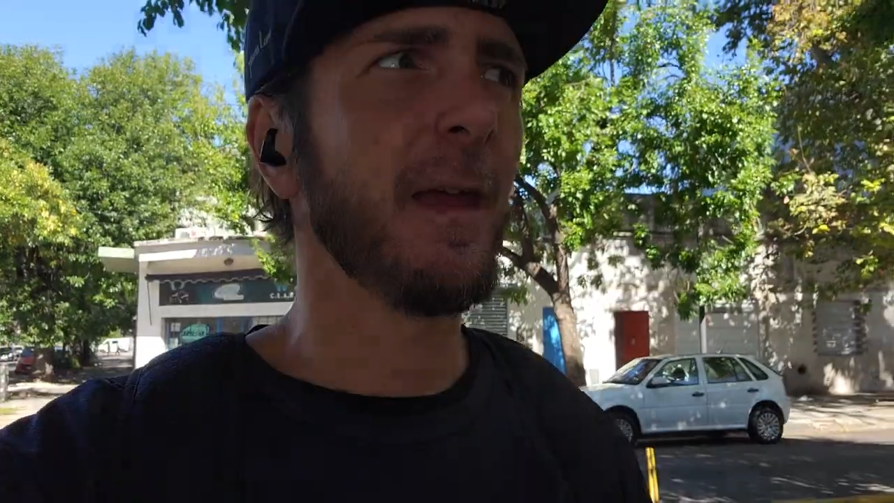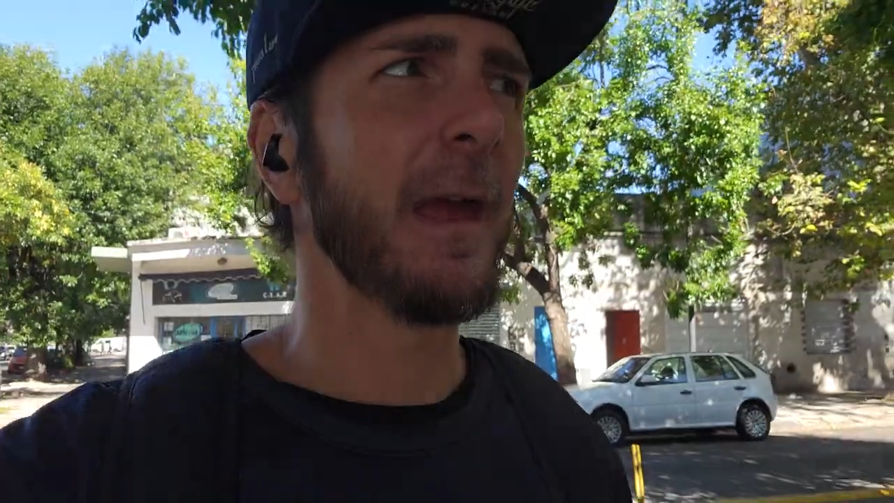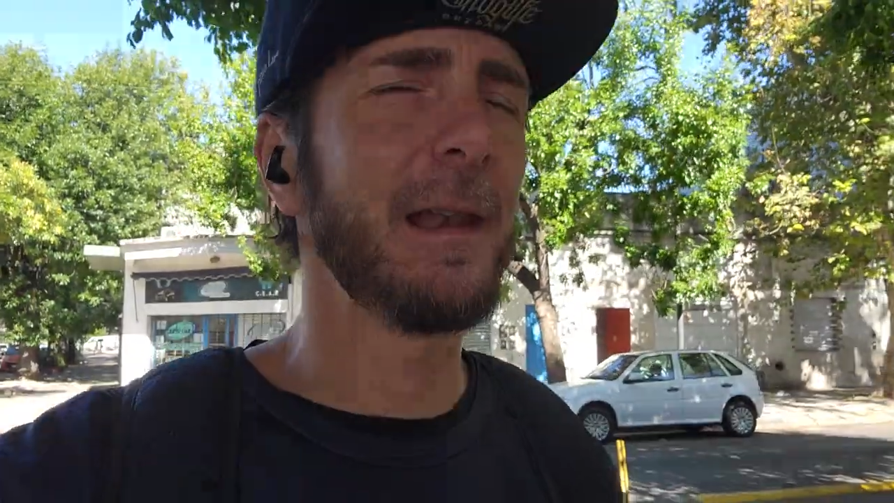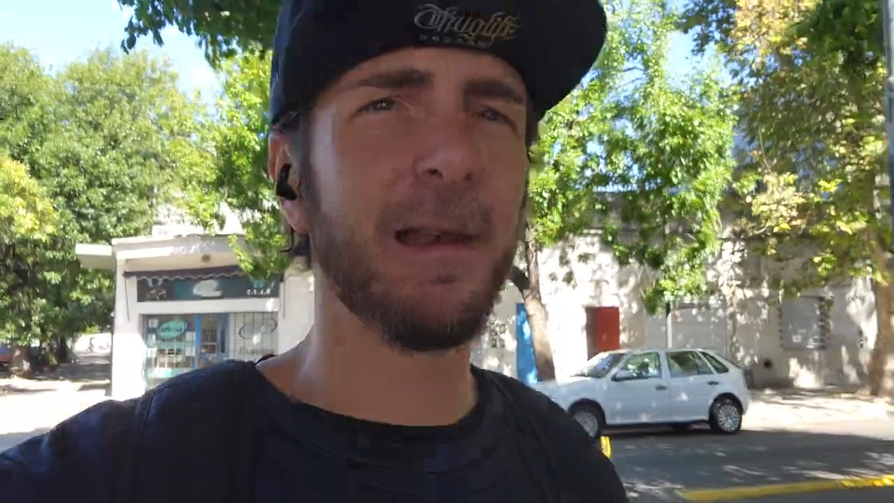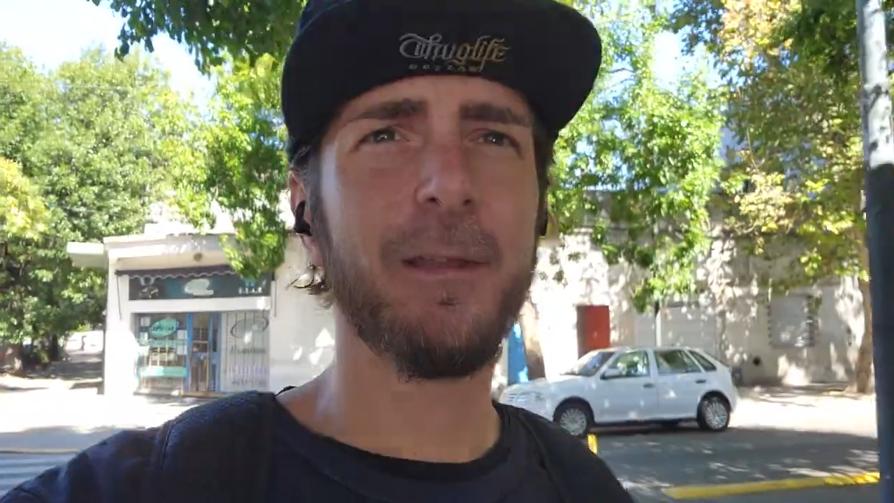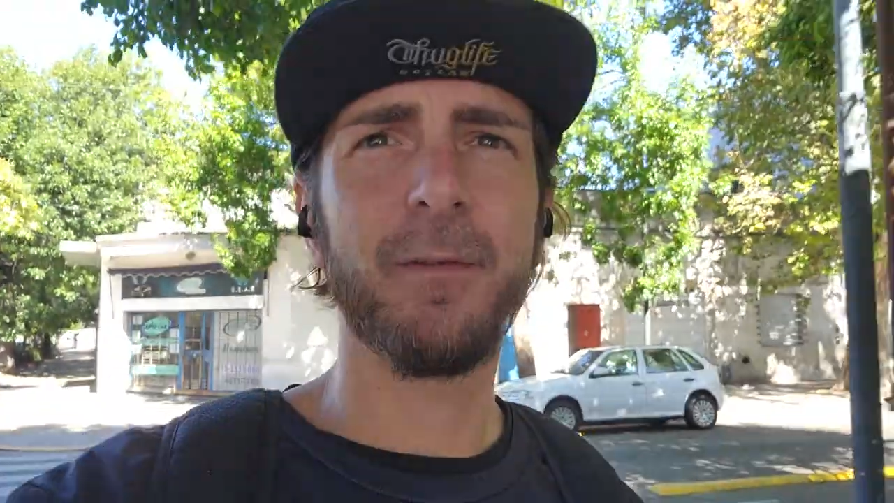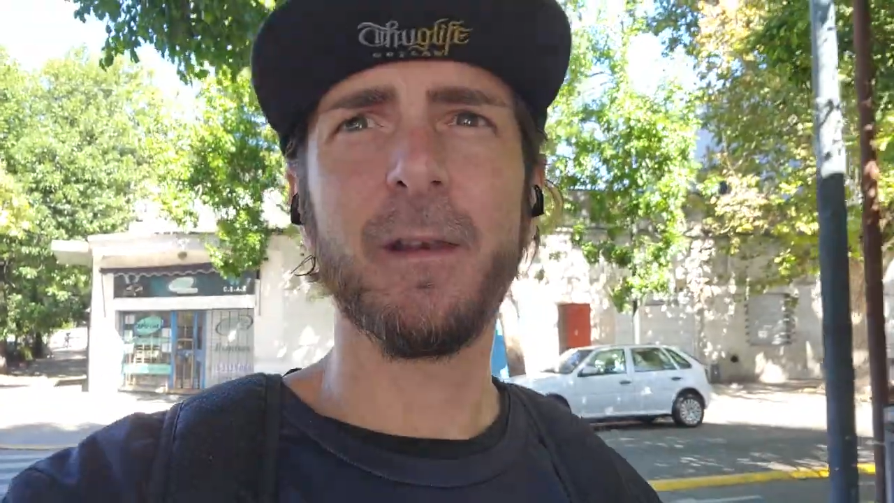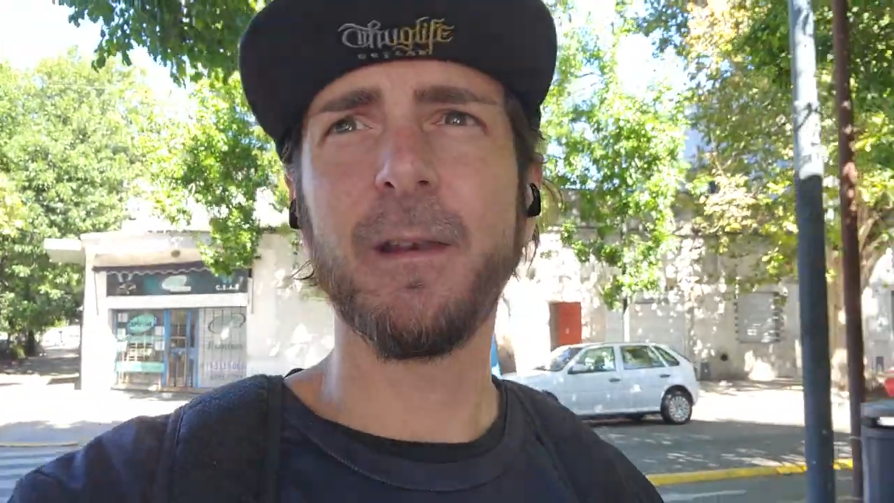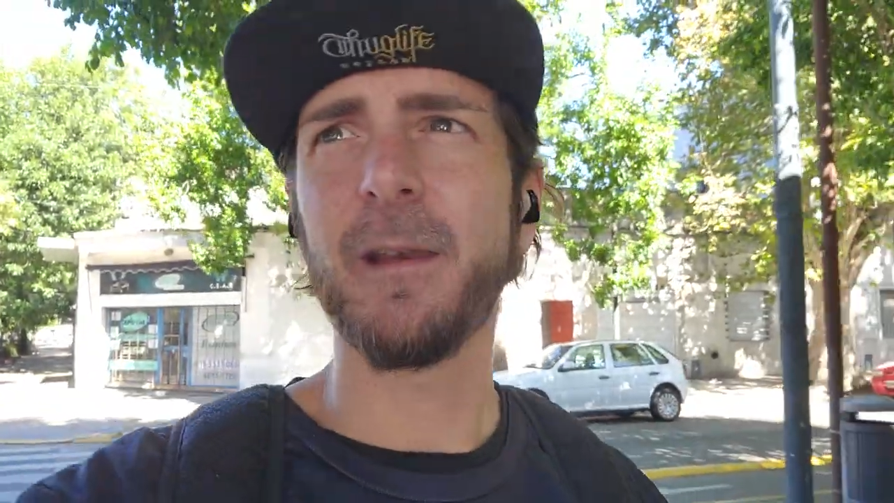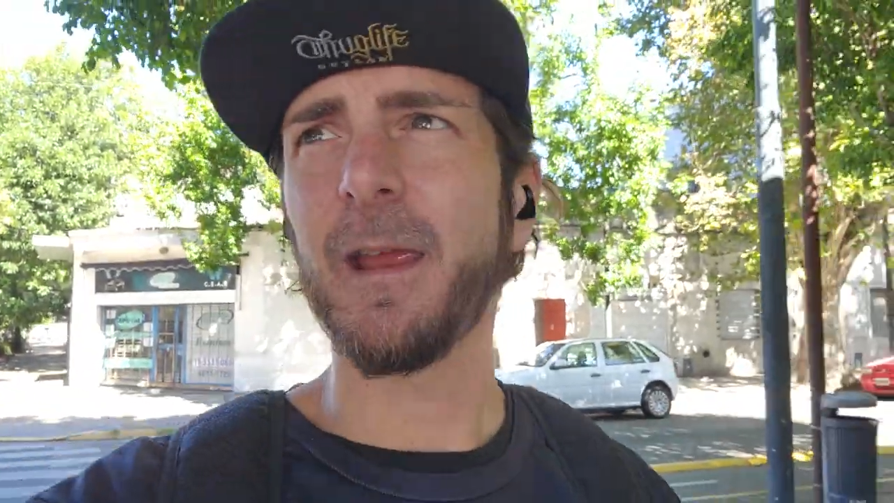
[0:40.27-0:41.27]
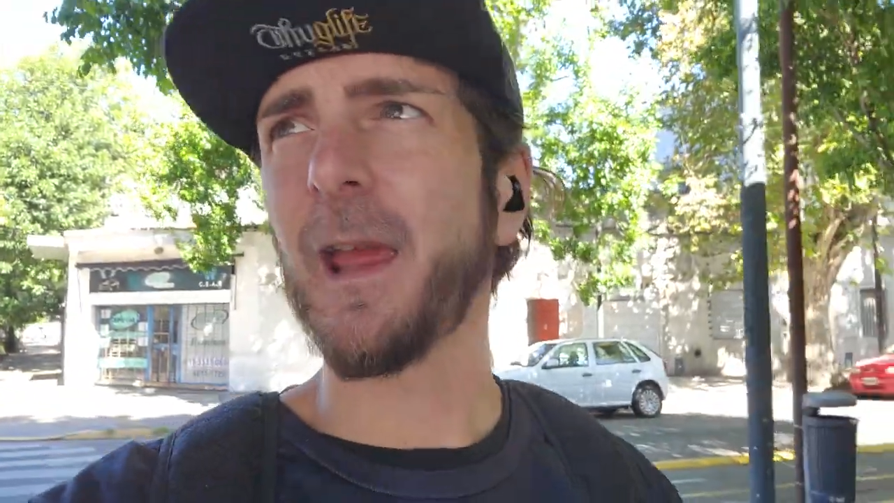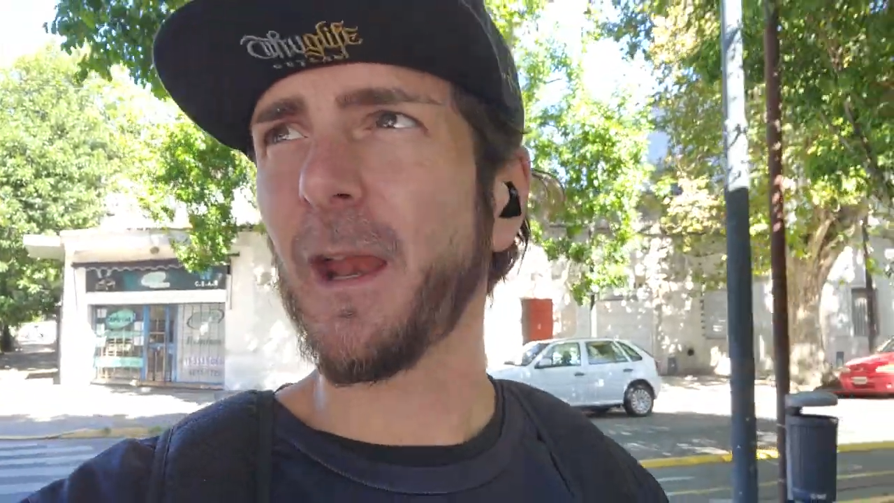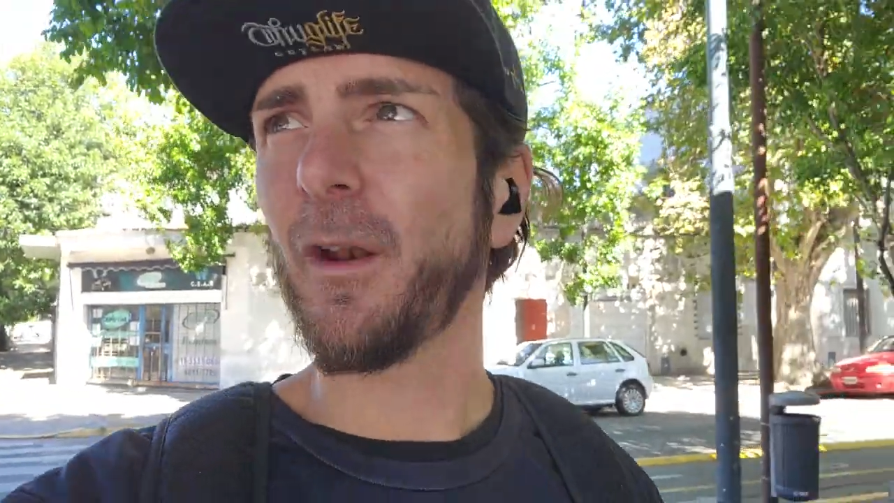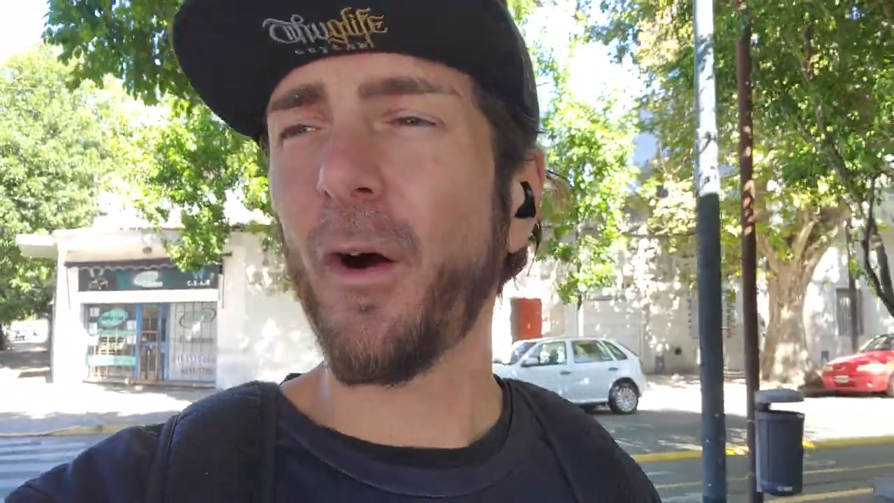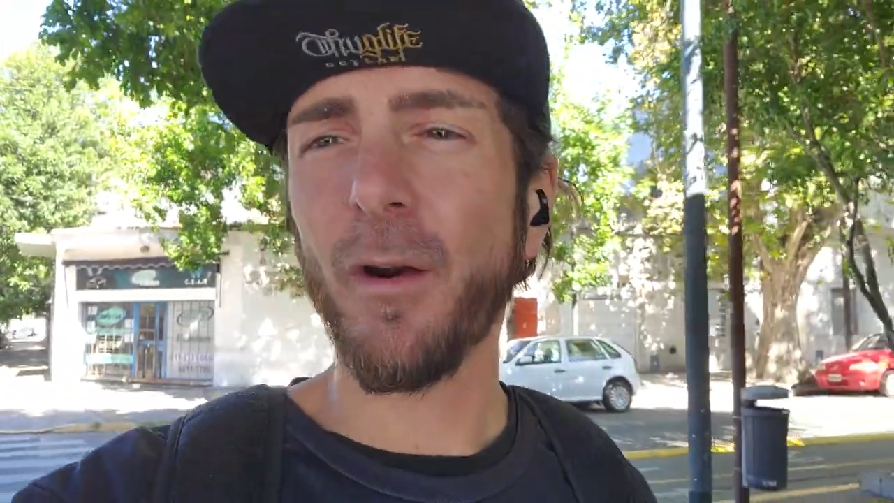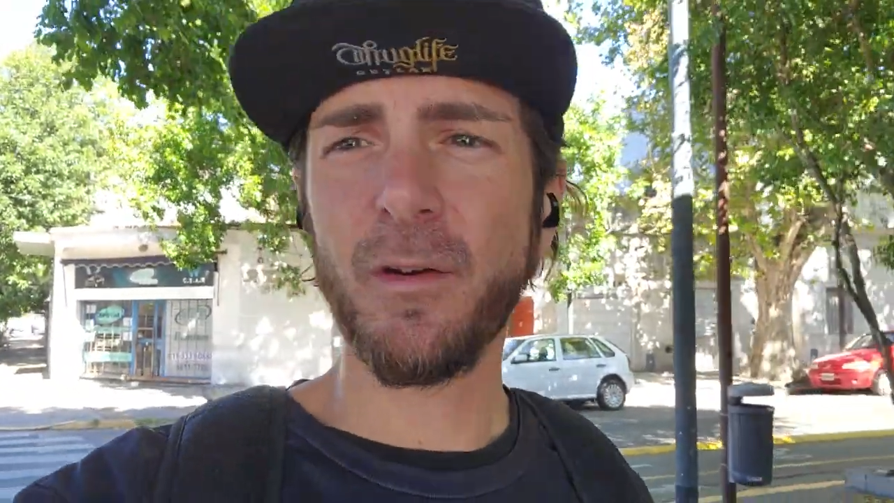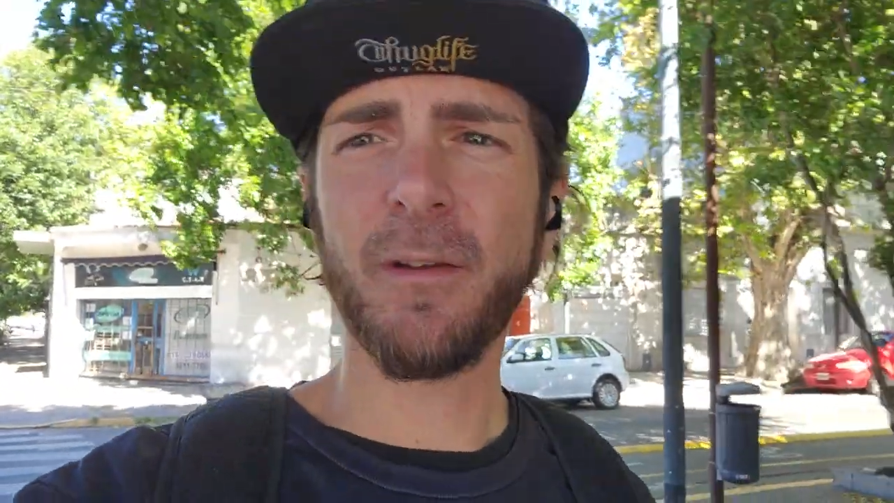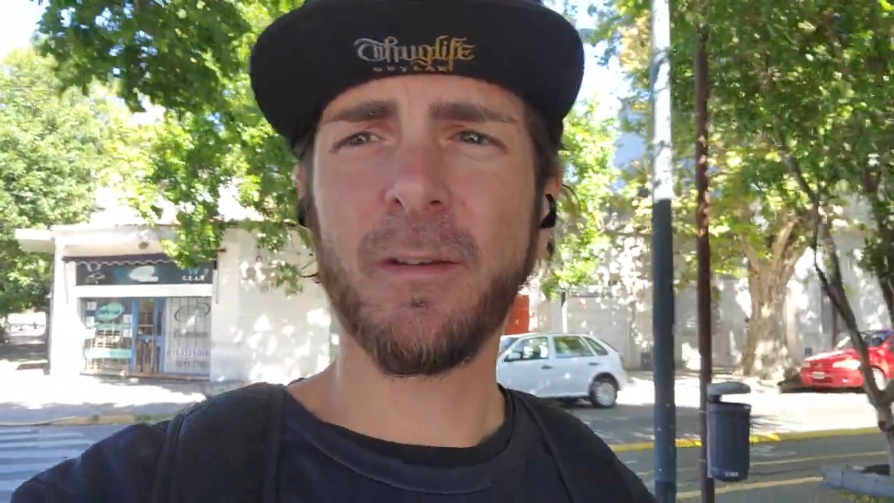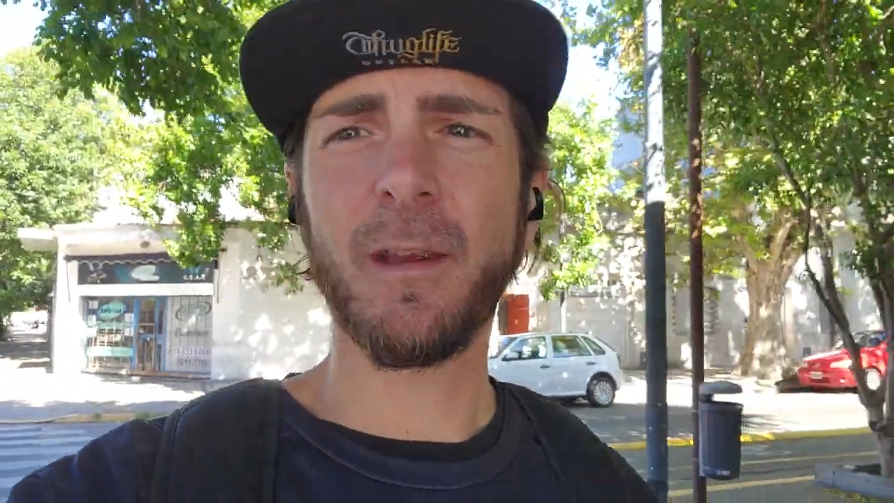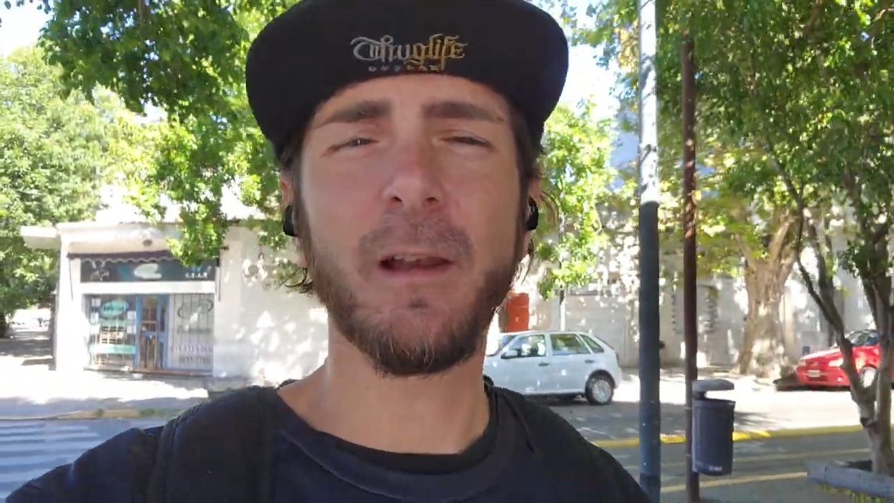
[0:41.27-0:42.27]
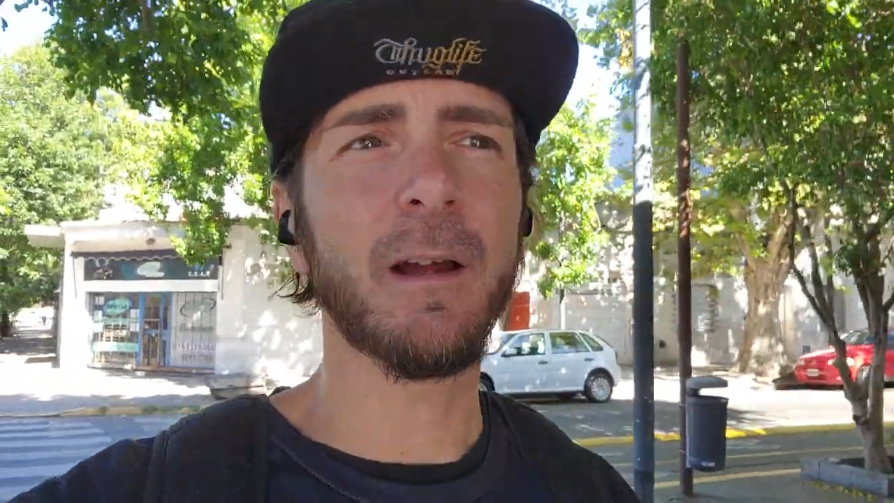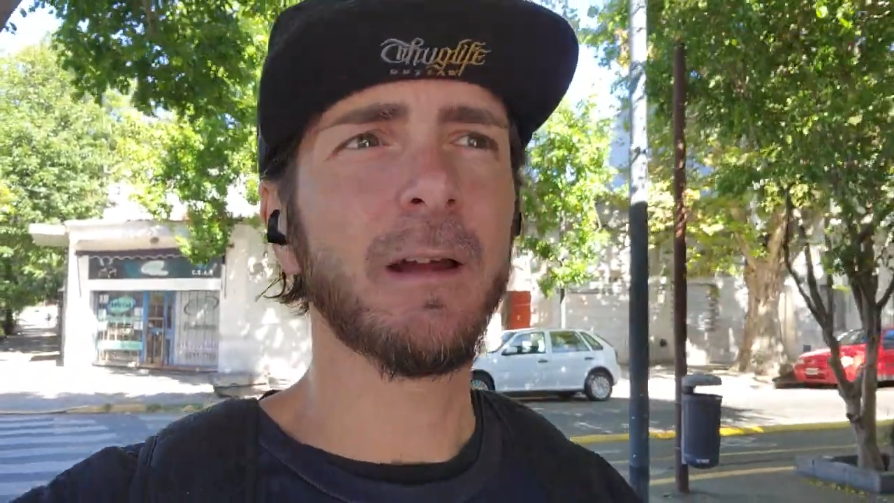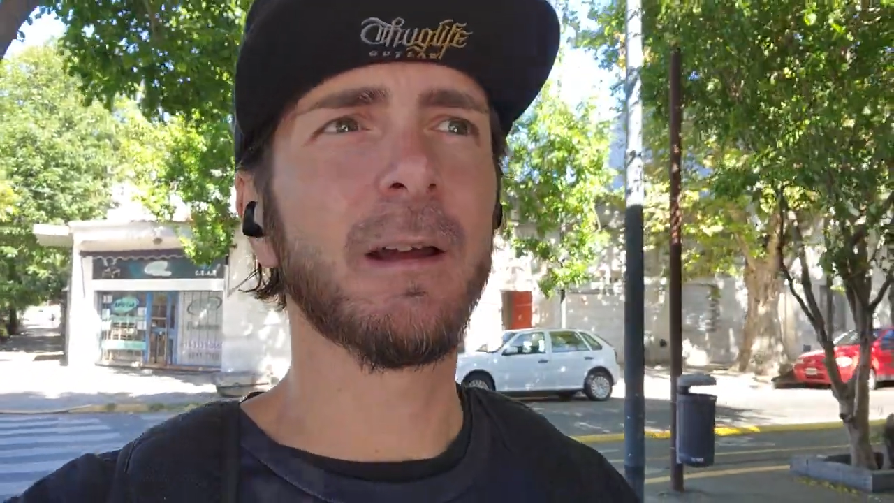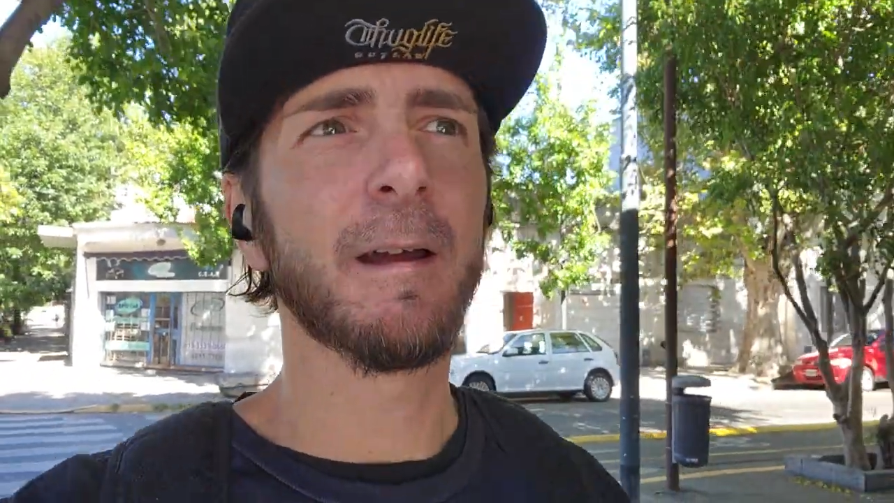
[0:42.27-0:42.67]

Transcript: and living in Argentina,